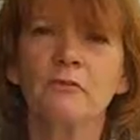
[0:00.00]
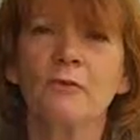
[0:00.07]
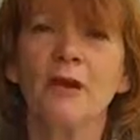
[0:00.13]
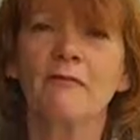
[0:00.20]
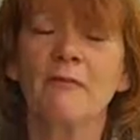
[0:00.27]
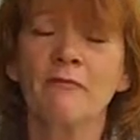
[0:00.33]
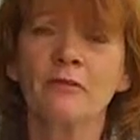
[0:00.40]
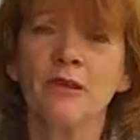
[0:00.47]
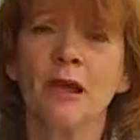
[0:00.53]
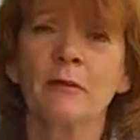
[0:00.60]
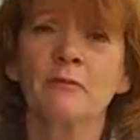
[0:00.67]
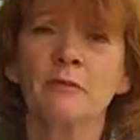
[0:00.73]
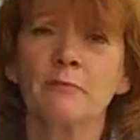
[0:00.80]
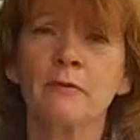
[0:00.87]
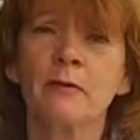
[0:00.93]
wherever you
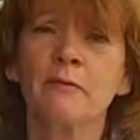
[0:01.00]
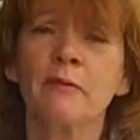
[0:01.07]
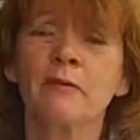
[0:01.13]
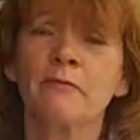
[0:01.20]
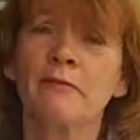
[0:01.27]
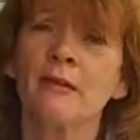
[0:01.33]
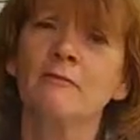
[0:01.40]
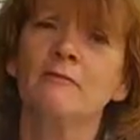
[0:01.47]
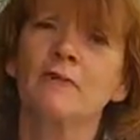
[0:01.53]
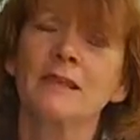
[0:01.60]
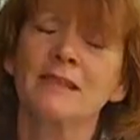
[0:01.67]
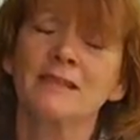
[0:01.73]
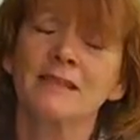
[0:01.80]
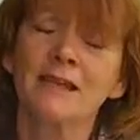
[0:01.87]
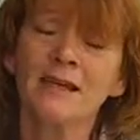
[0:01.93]
happen to be when the phone
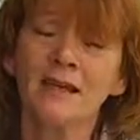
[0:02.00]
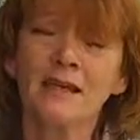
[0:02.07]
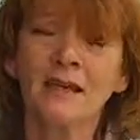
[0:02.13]
rings.